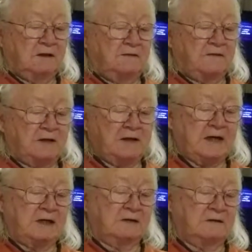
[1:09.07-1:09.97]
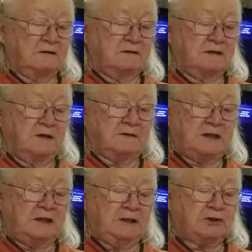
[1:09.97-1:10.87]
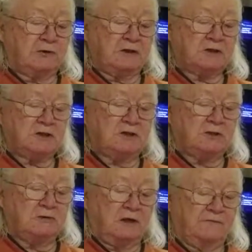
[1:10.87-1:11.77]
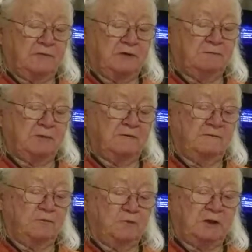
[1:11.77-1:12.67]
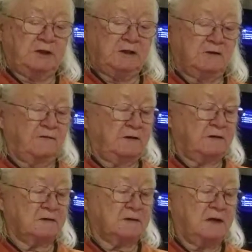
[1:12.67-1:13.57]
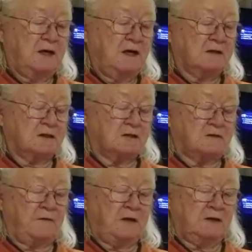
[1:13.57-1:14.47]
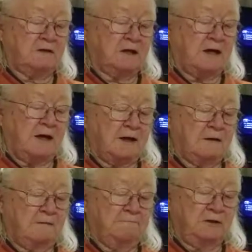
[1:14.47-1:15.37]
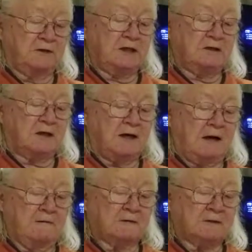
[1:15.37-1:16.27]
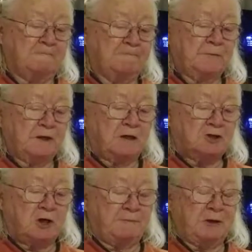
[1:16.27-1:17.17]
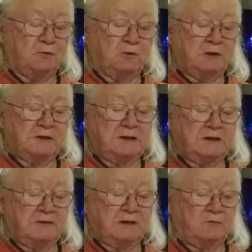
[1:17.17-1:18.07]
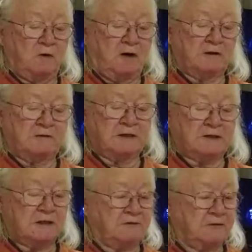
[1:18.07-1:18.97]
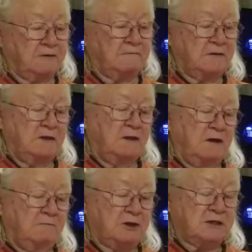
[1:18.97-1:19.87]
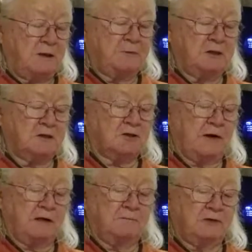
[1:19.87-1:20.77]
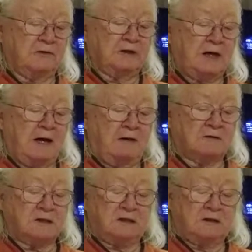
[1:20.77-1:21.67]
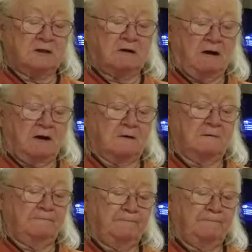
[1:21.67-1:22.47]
Father had daily chores to do over and above working in the fields, such as feeding the cattle, milking the cows, chopping wood, carrying water, etc., plus helping his grandmother in the house and in the garden.